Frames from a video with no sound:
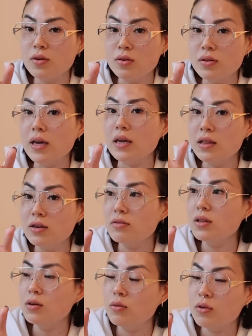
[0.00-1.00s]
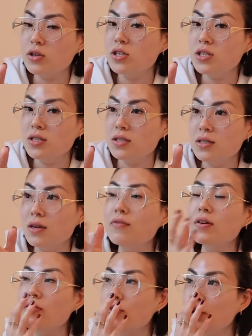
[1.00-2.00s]
like literally gorgeous in the
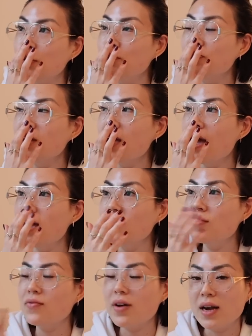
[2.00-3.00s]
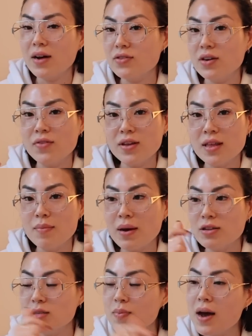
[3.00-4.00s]
delivery room. And even right after, I feel like they
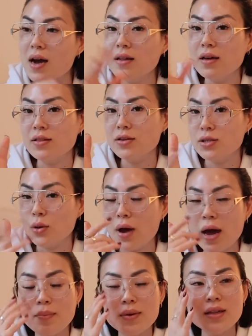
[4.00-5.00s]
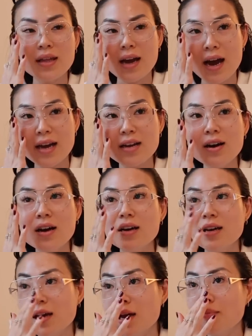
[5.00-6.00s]
bounce back, like they're so happy. Like I
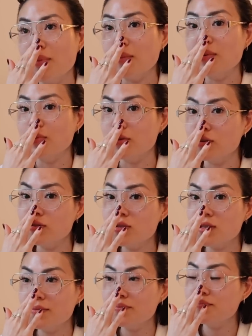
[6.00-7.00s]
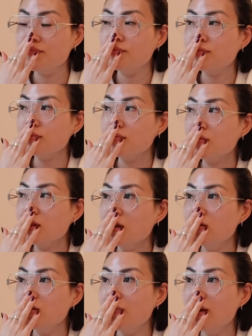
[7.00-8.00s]
got baby blues.
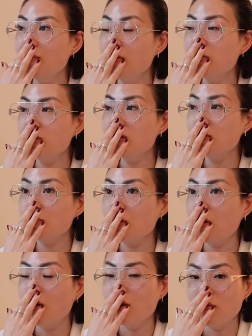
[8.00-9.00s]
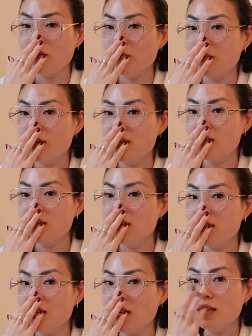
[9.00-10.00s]
So my emotions were all over the place.
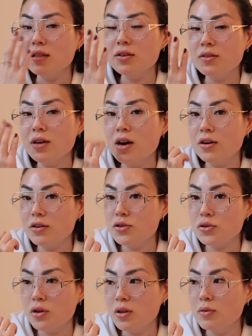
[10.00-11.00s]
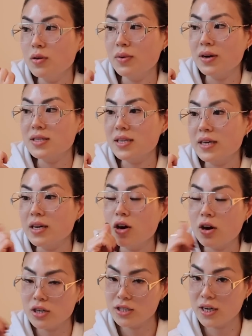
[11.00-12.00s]
It's like literally uncontrollable, where it's like
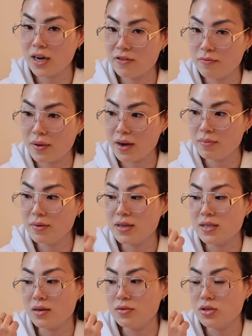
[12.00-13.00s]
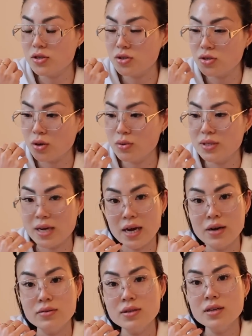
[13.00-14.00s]
hard to get out of bed because I was just so
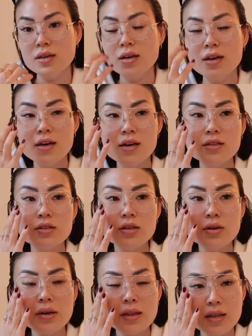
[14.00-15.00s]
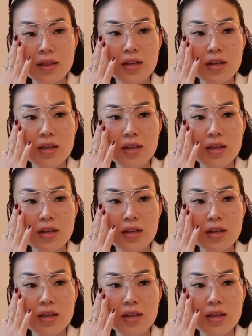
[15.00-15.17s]
down. So, you know, I think